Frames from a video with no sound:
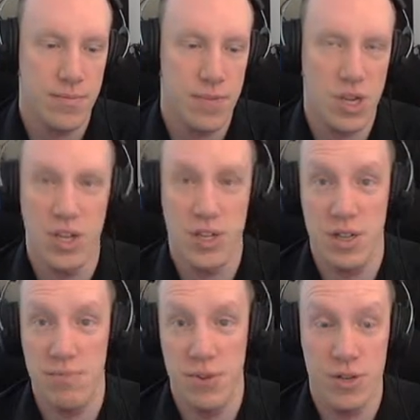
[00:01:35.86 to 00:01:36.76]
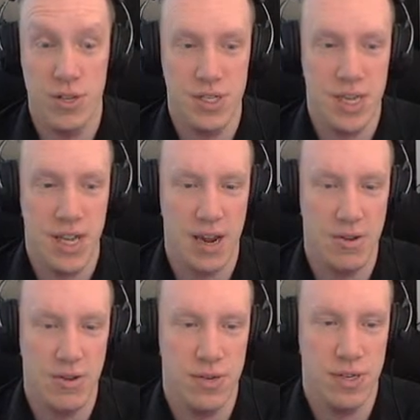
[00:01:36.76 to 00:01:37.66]
Because the emergency care
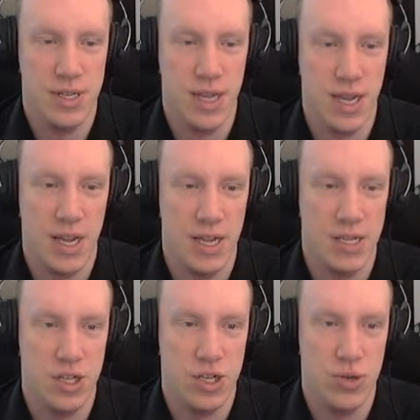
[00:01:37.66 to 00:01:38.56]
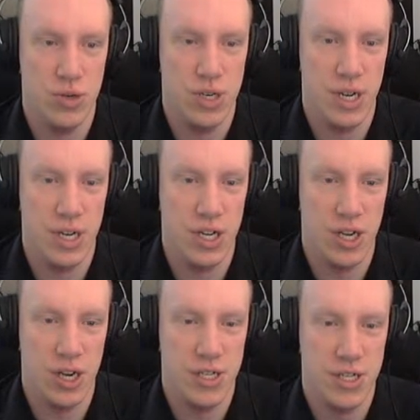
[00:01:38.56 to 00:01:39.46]
unit is usually
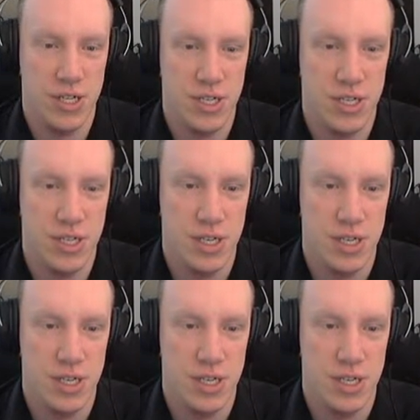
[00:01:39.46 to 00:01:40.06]
just